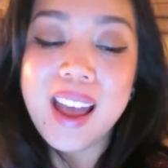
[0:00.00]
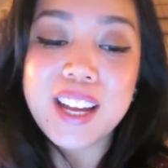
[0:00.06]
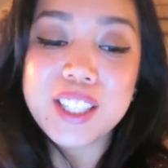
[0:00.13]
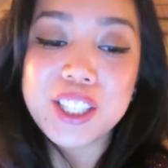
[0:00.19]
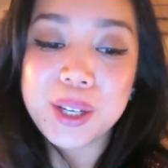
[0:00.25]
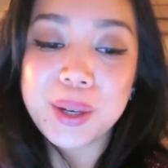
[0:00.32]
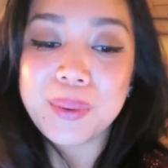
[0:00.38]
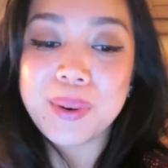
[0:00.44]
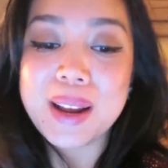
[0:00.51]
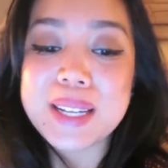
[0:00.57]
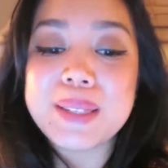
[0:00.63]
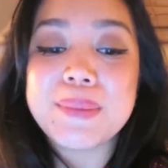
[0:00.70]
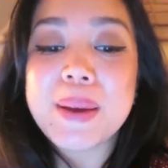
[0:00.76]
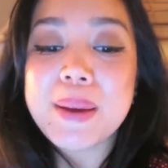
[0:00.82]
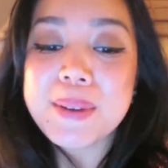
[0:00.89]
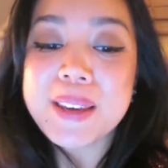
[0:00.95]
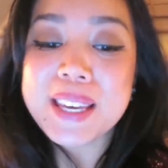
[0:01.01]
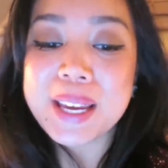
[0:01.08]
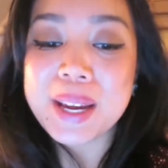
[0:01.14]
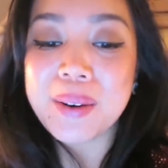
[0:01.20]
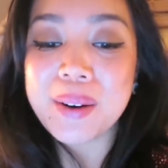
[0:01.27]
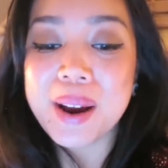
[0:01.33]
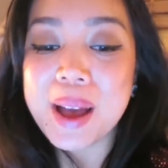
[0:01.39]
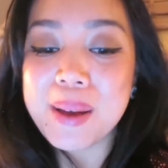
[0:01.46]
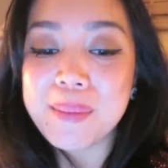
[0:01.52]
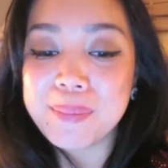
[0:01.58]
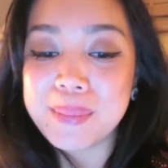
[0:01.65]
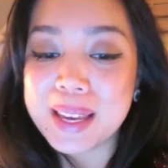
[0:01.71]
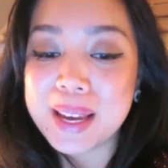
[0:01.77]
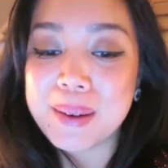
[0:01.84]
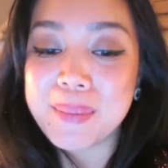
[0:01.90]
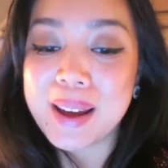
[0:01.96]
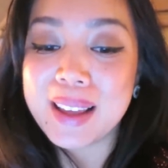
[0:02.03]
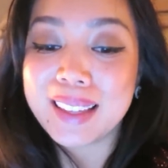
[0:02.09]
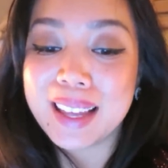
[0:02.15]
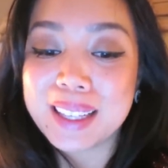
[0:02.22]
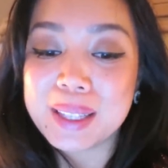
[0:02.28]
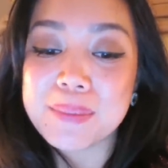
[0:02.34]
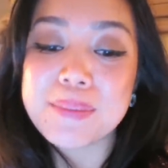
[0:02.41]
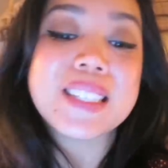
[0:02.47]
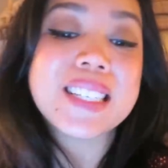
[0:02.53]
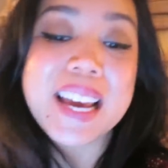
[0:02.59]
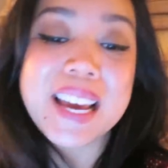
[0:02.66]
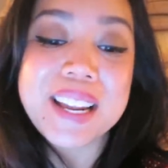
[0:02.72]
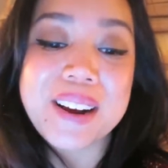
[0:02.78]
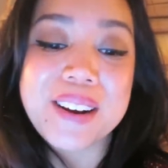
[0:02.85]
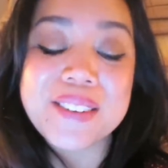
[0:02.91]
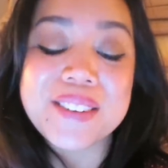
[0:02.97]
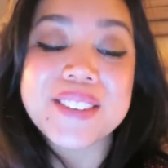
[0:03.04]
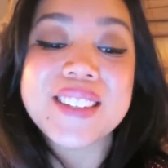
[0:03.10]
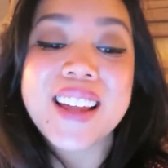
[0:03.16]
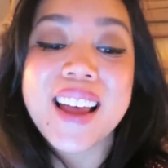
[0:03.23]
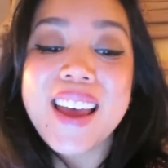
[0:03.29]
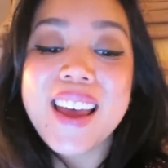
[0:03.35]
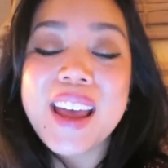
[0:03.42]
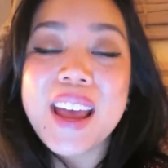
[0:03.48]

and she writes, maybe Kira and Mia might like the potatoes.